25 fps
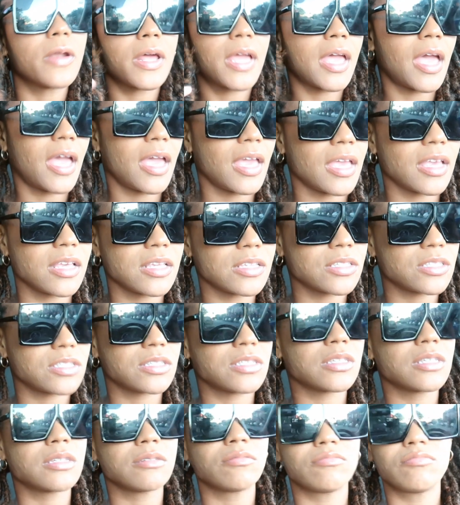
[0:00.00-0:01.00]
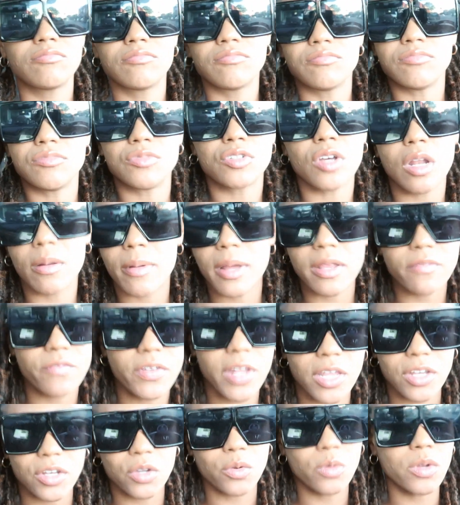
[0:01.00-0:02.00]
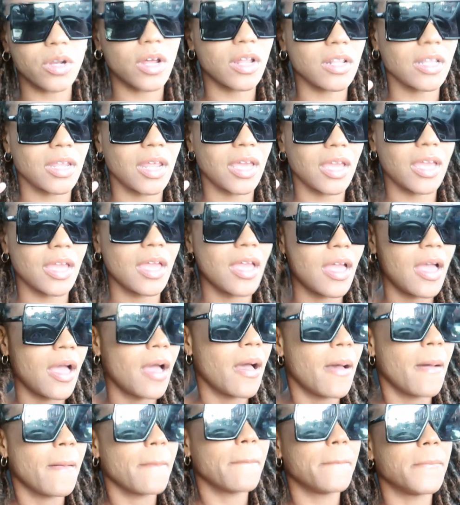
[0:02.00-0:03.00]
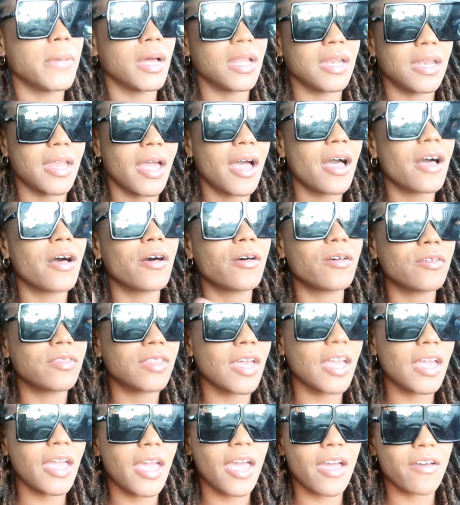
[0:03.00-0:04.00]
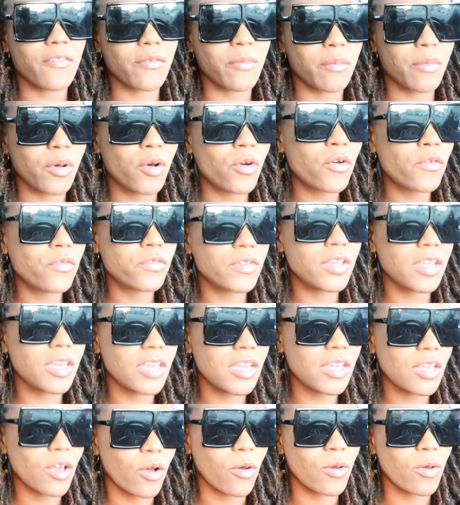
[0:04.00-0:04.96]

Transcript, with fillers: to canes. Don't like like doing all of that. But now they have moved it